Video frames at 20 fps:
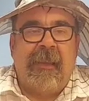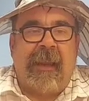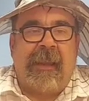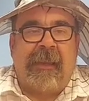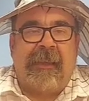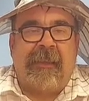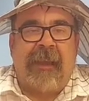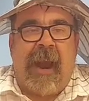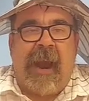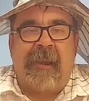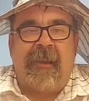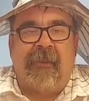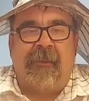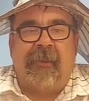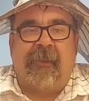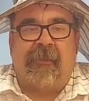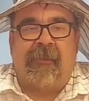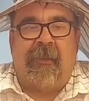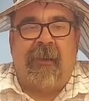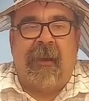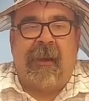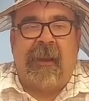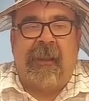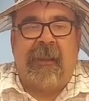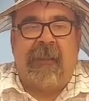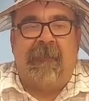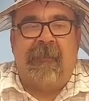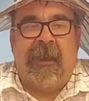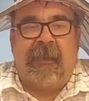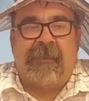That he died on the cross. He
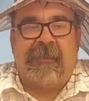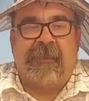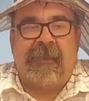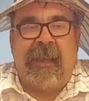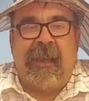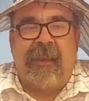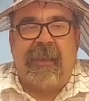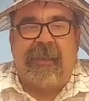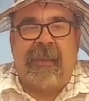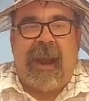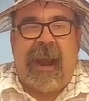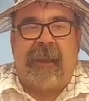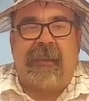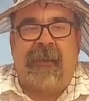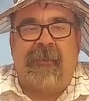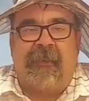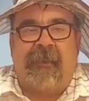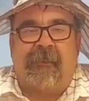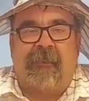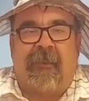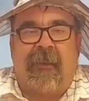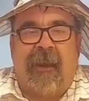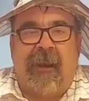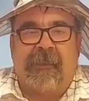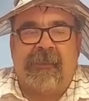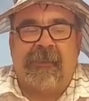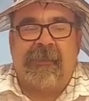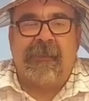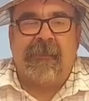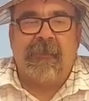lived without sin, died on the
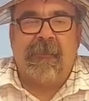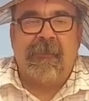cross.